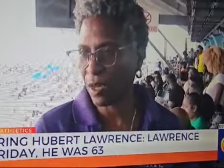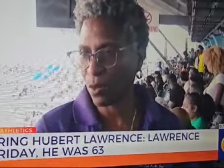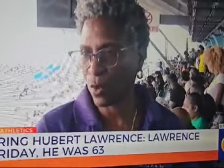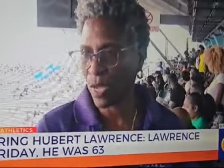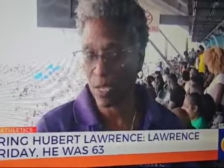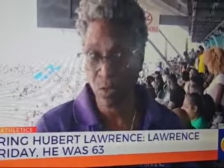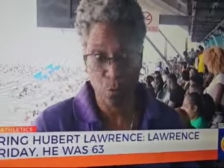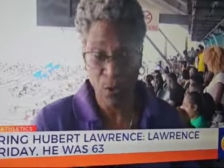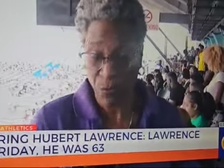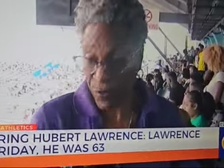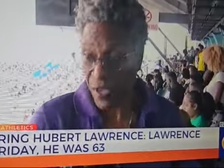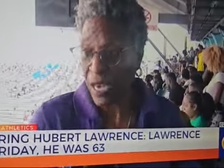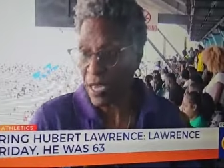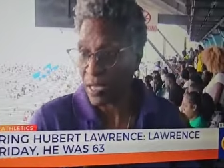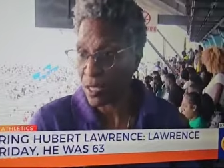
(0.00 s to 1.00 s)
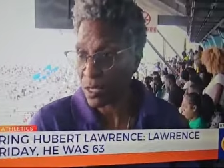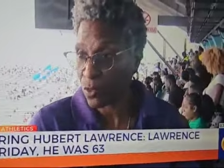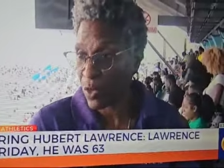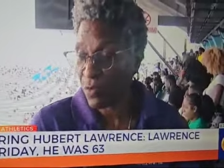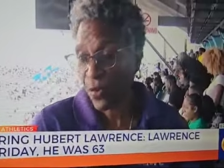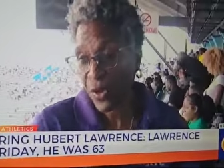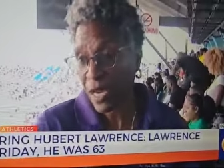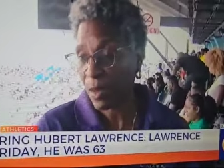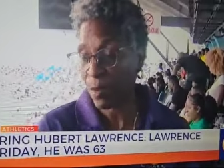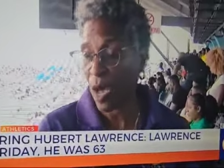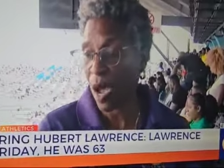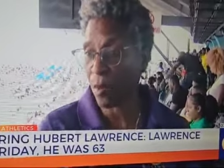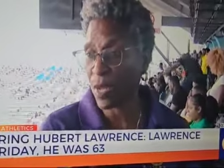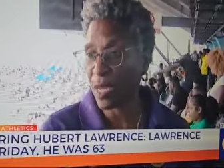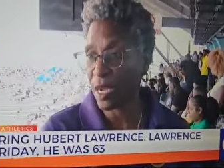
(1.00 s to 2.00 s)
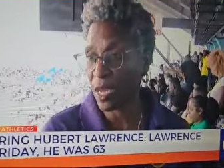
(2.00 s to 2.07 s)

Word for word: we, we feel it. We feel it not being